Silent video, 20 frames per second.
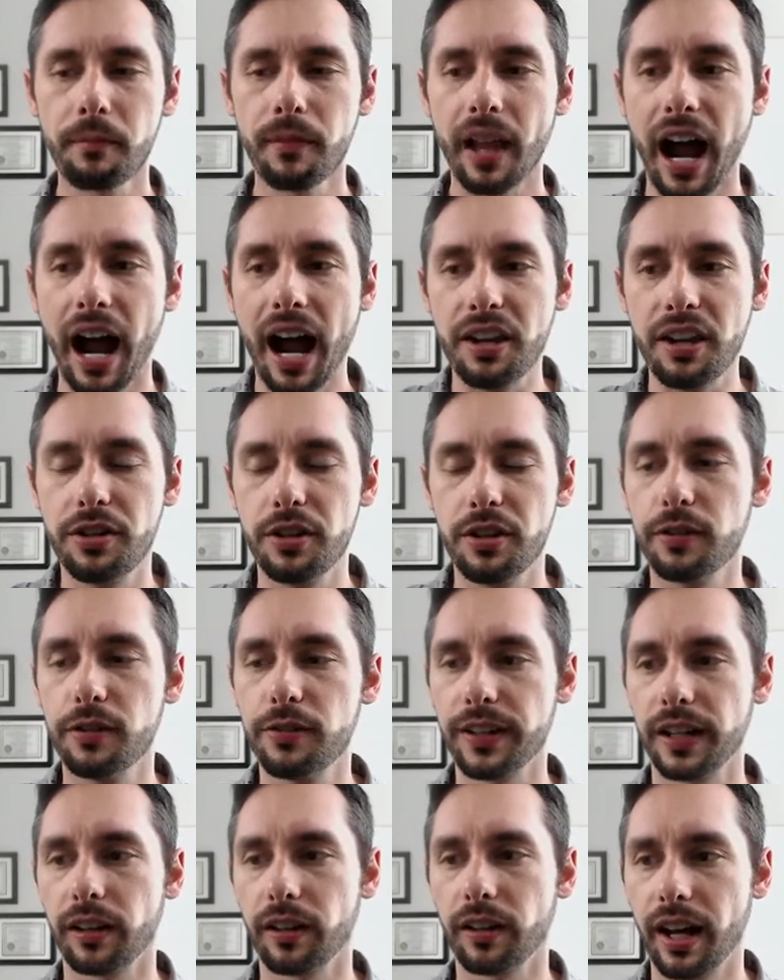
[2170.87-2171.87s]
I do
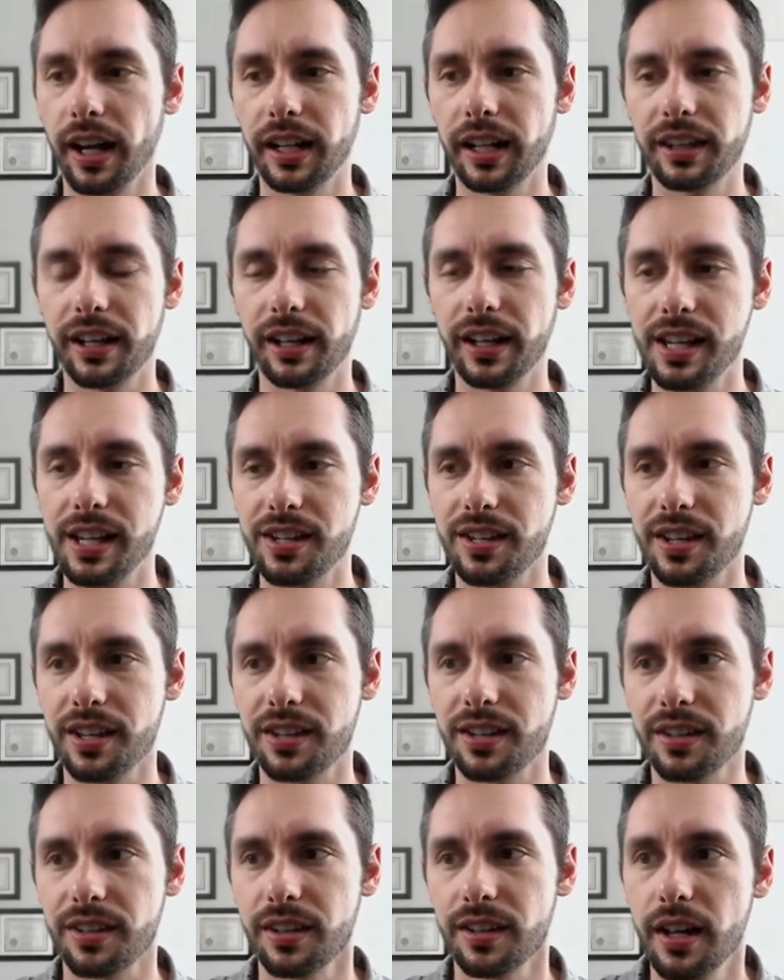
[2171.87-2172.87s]
feel like there is
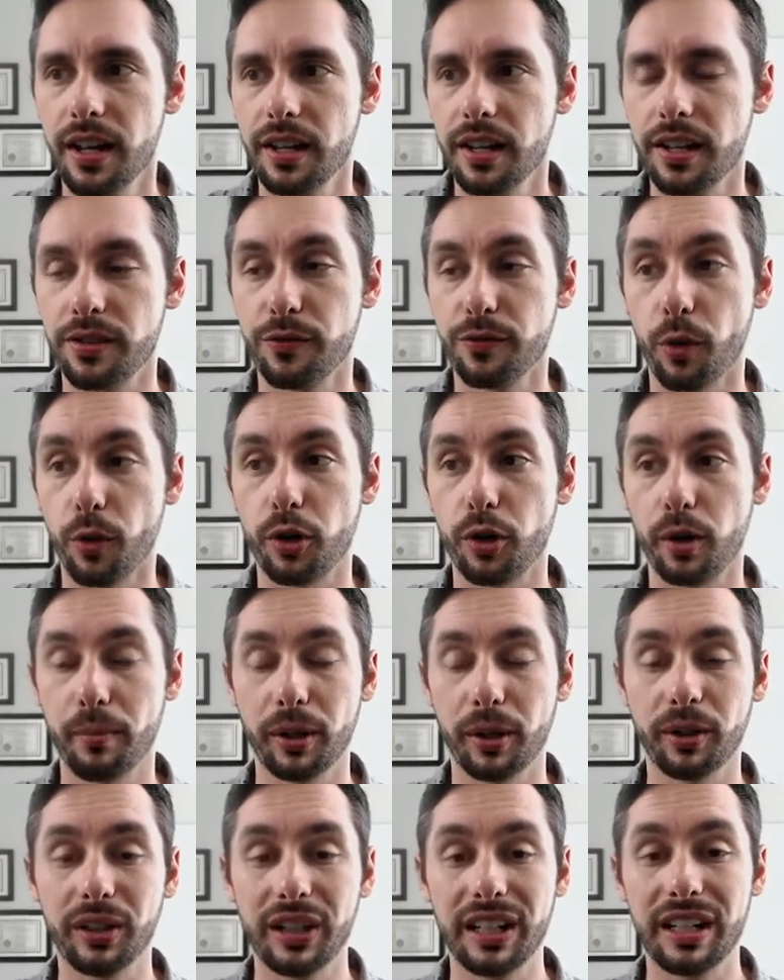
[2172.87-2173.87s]
this
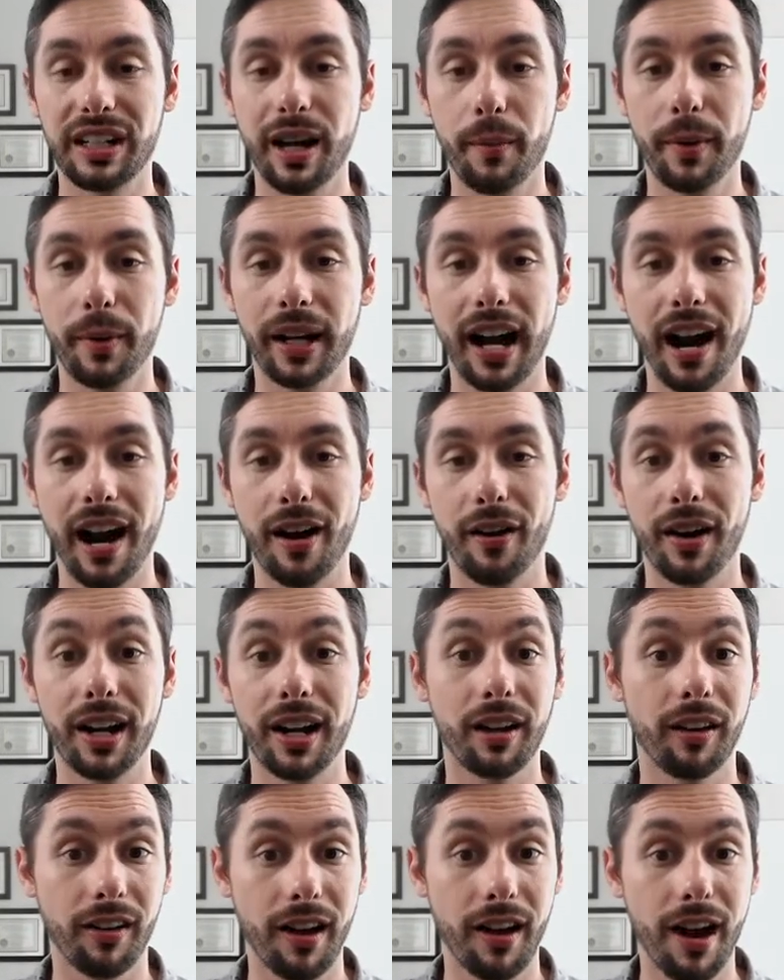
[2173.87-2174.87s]
vulnerability coming out in
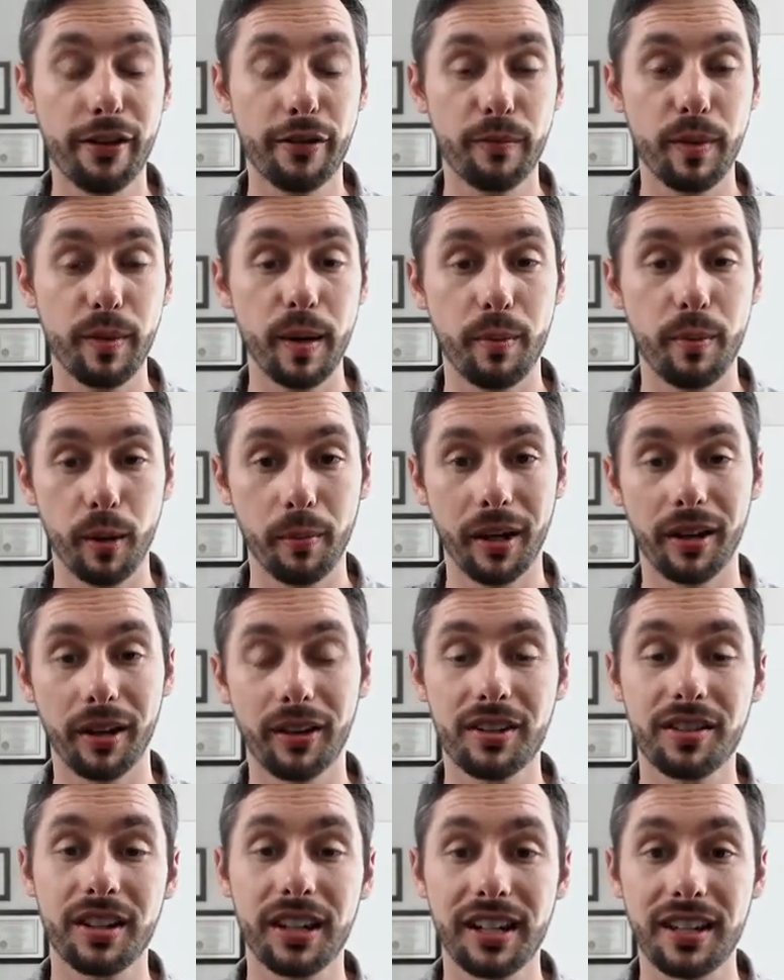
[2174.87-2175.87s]
a lot of people, but it
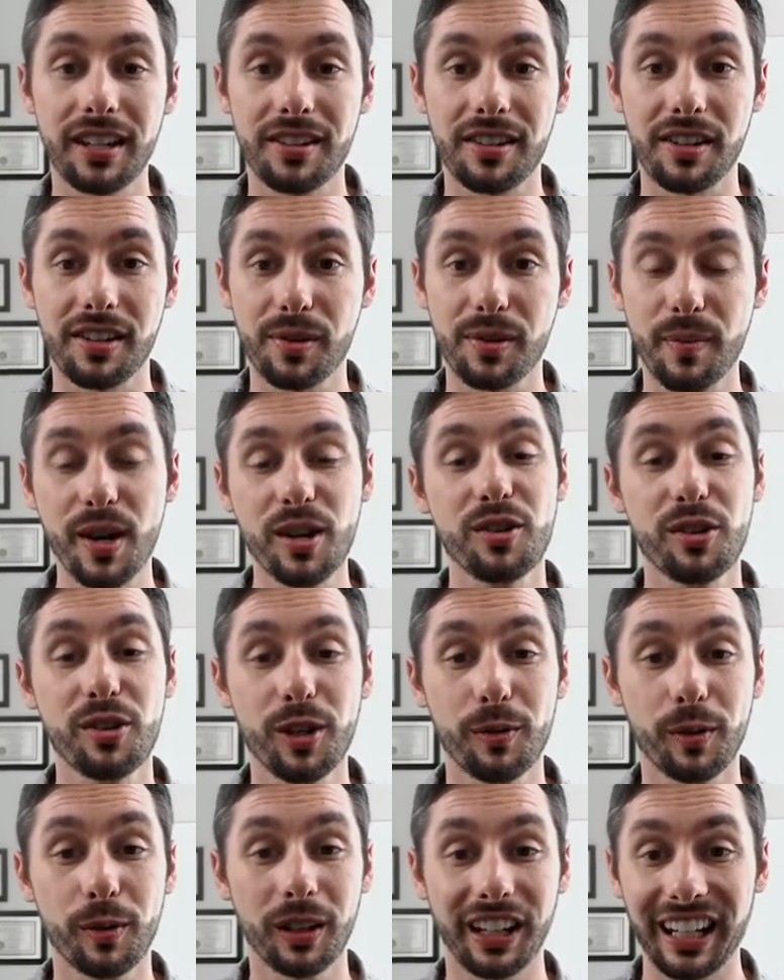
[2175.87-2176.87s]
looks like it's especially
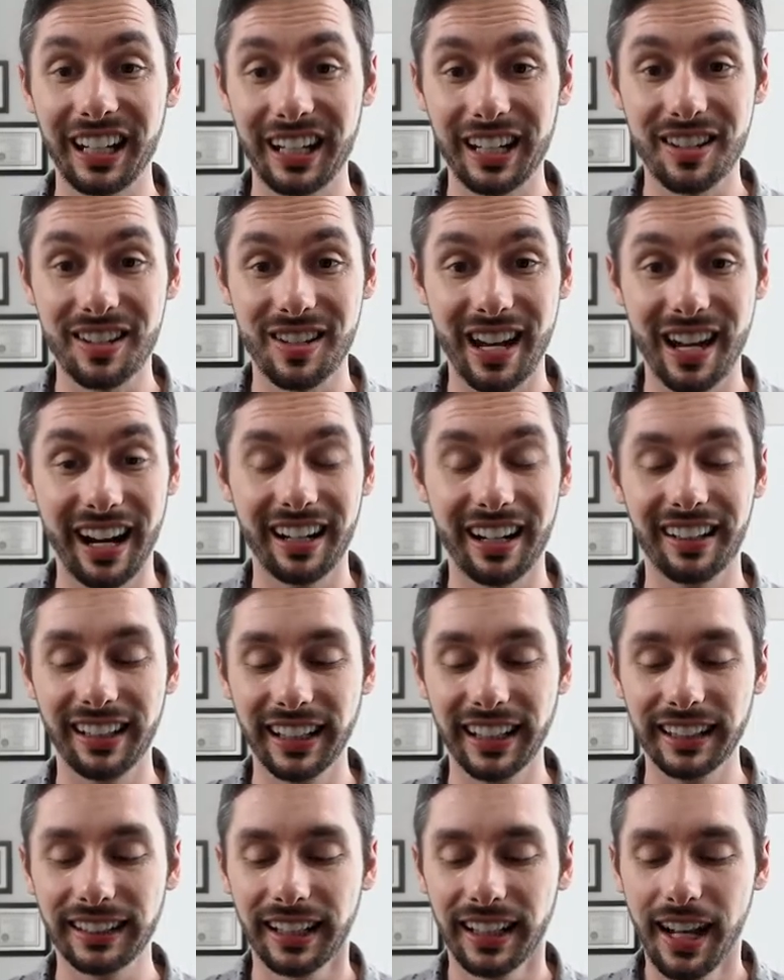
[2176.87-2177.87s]
relating to
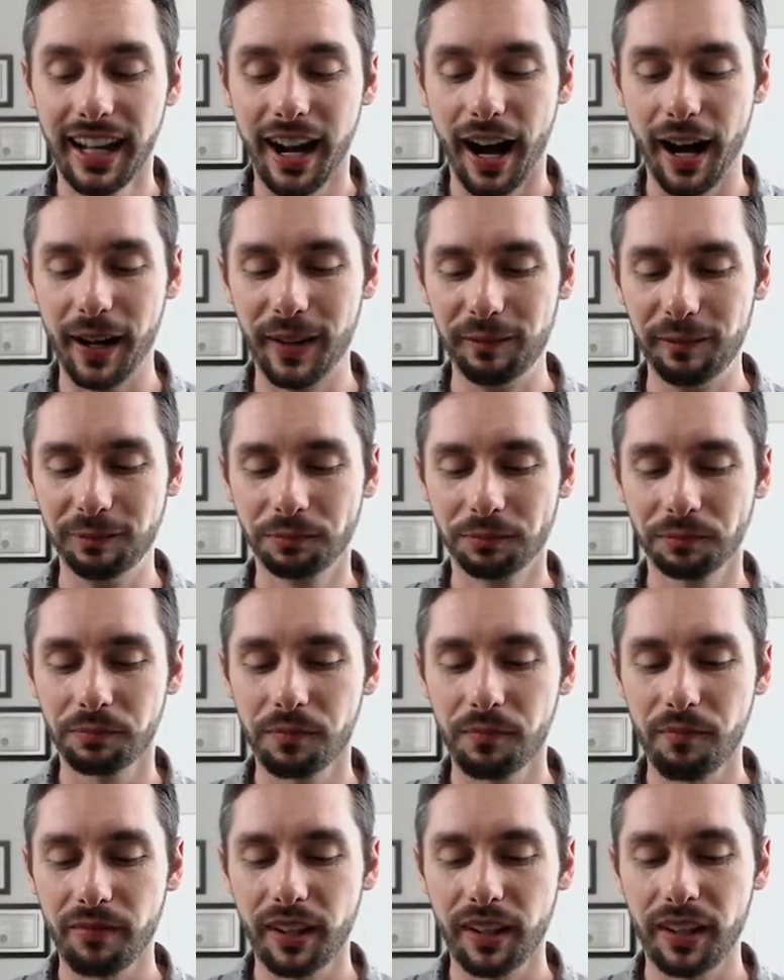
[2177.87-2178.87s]
Aries.
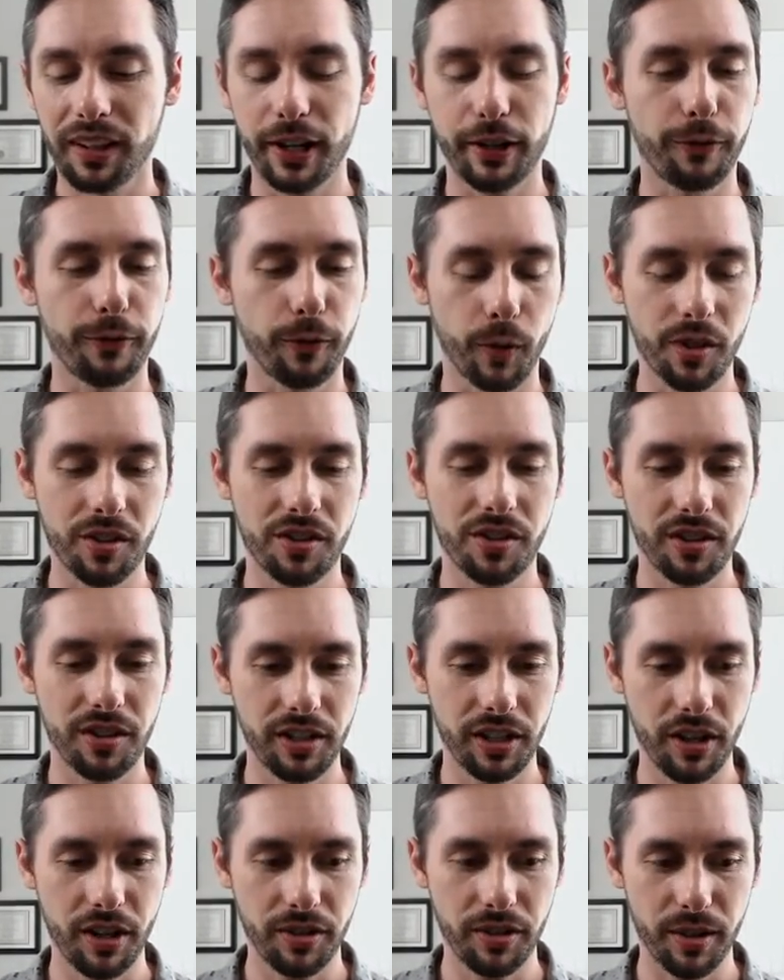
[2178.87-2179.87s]
They're forced,
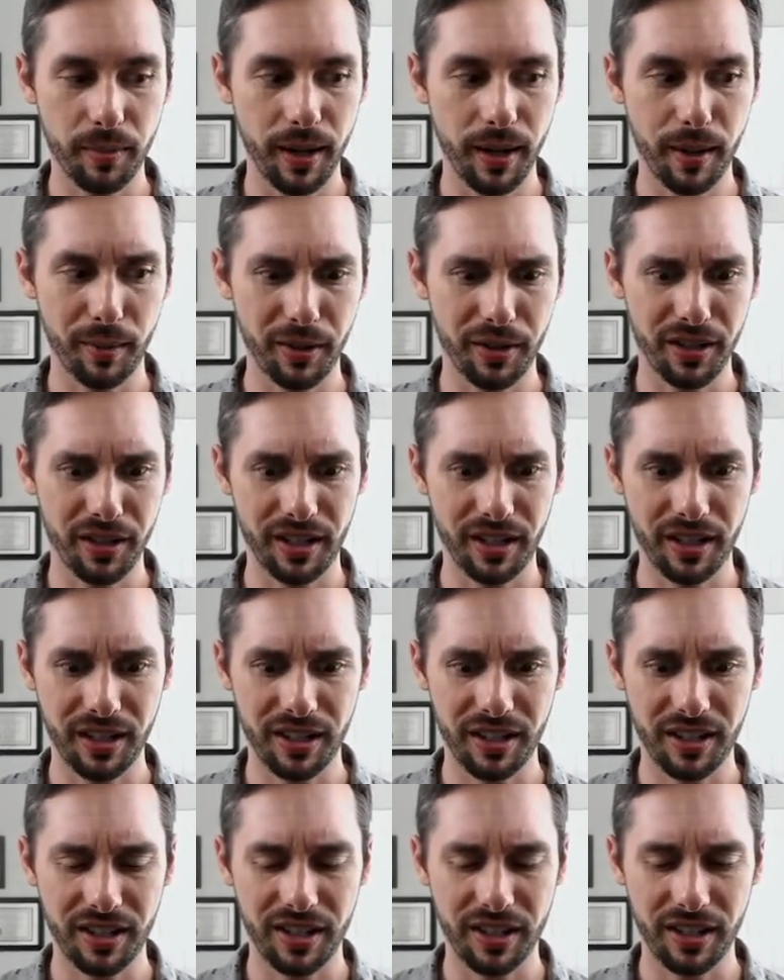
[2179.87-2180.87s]
to be able
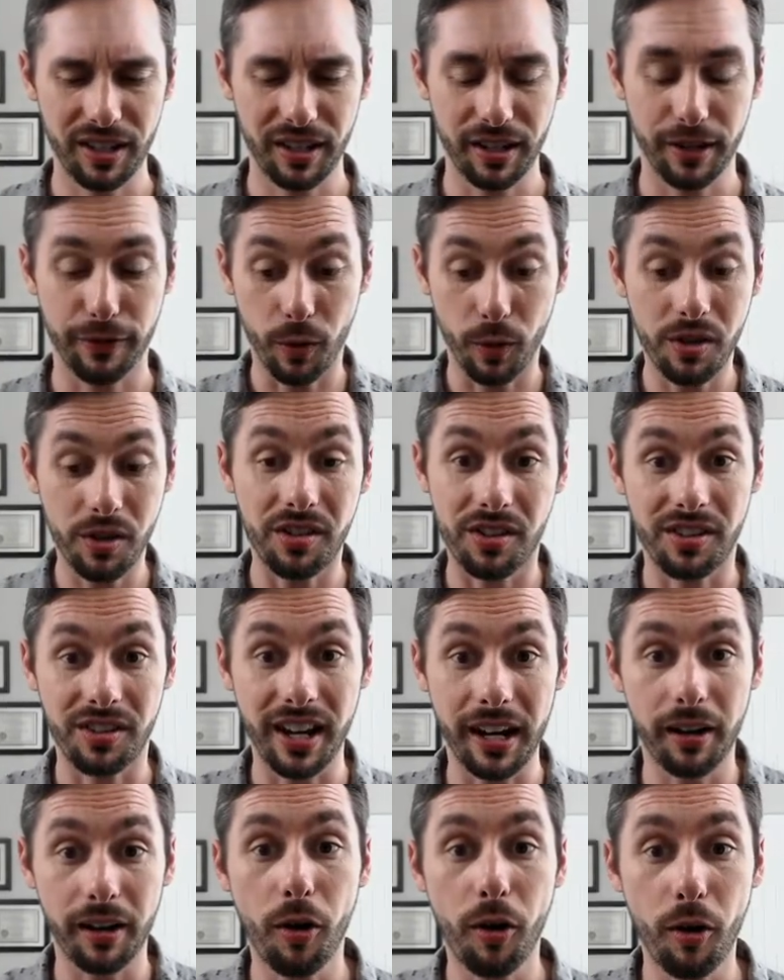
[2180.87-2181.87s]
they're forced to stay
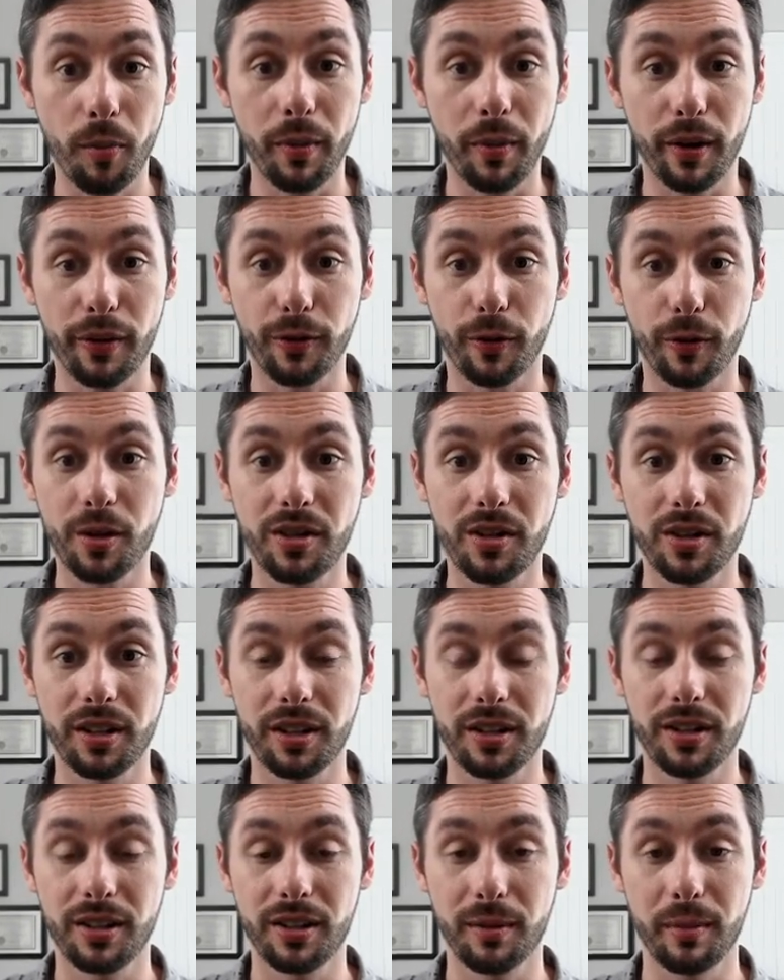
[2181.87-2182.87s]
at home. They're forced to
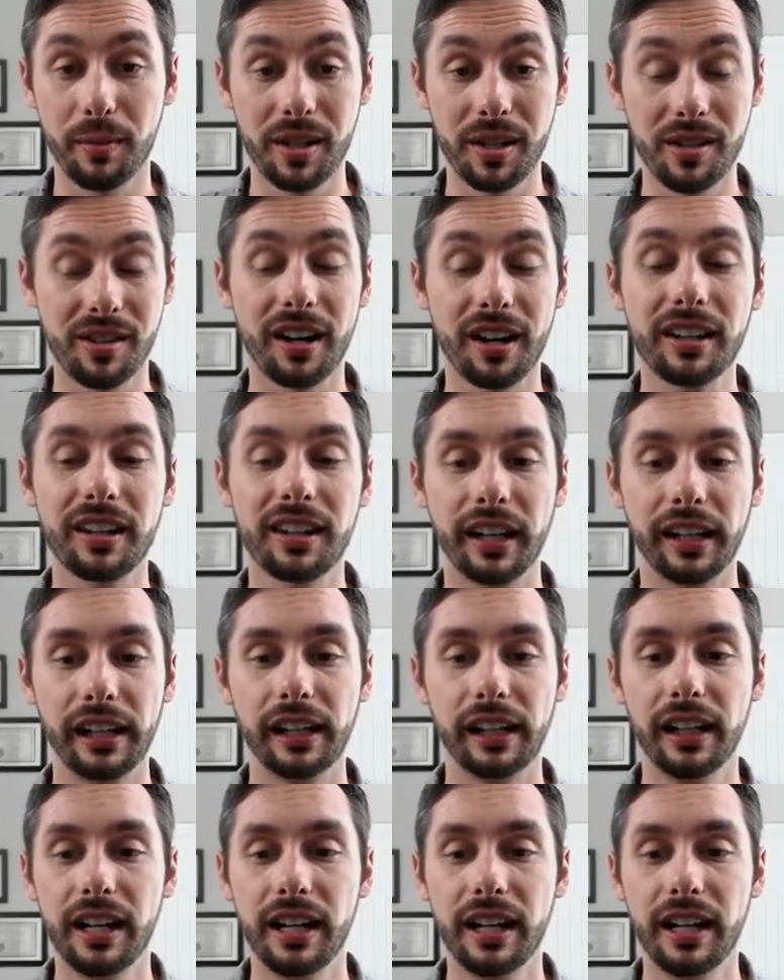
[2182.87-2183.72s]
be stuck there.